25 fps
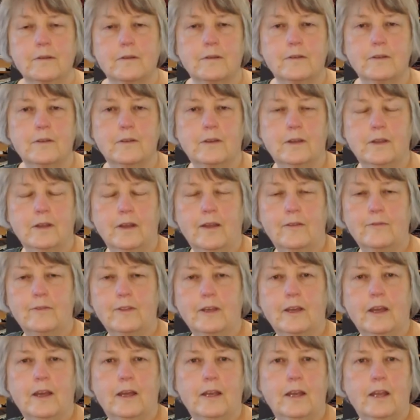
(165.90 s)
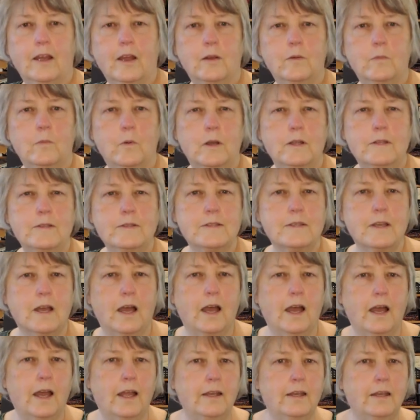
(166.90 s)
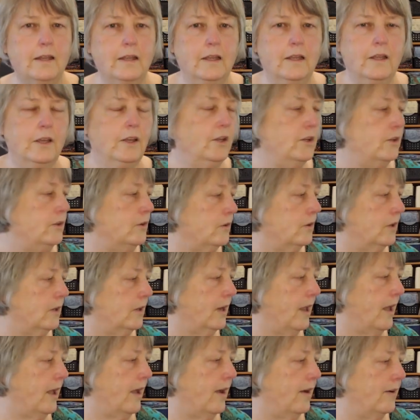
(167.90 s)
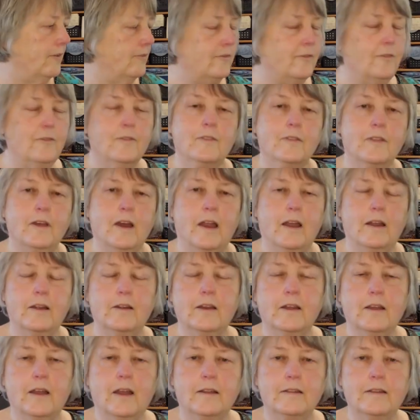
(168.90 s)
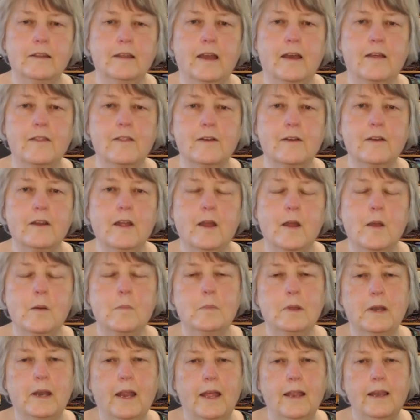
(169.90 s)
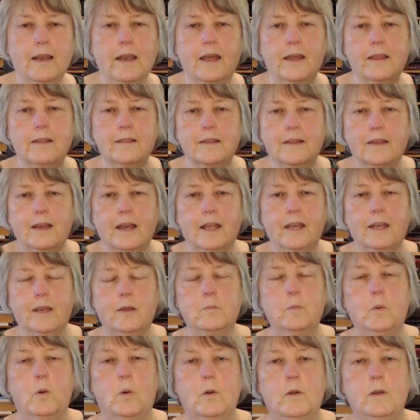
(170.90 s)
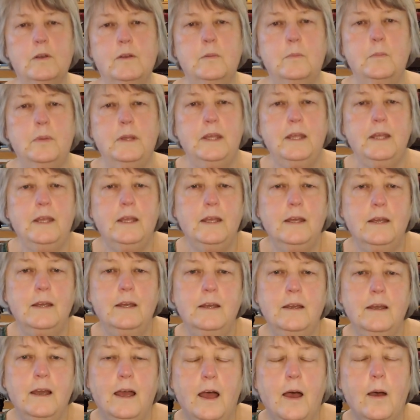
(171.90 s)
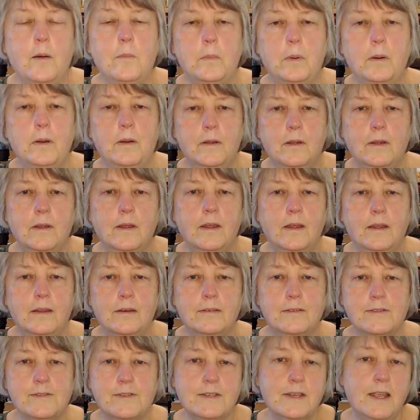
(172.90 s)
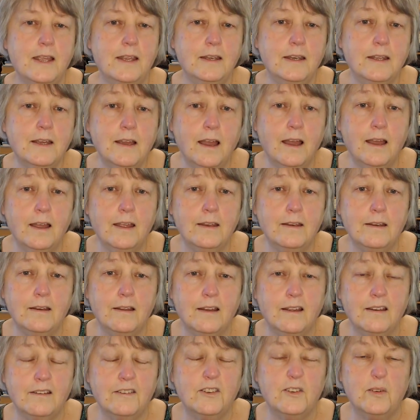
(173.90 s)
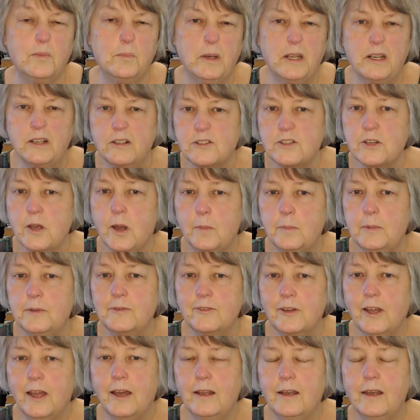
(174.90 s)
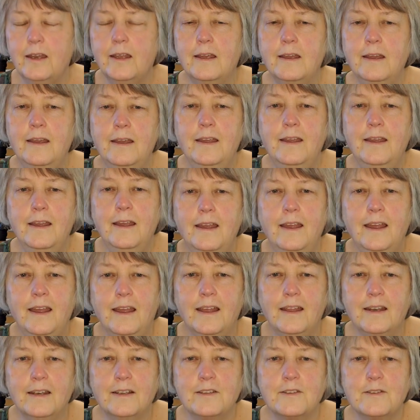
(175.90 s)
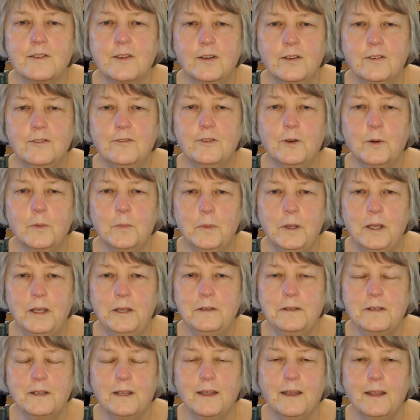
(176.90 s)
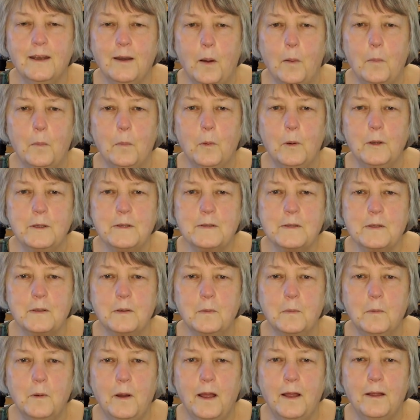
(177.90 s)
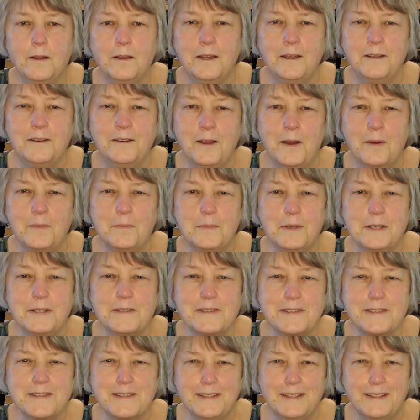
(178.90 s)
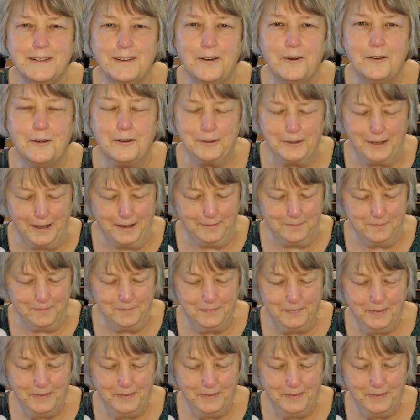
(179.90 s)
You can have the cutting on one side, you can have the ironing on the other, but I like the cutting board to be up at standing height. I do a better job of cutting, and it's good for me to get up once in a while and not be sitting all day.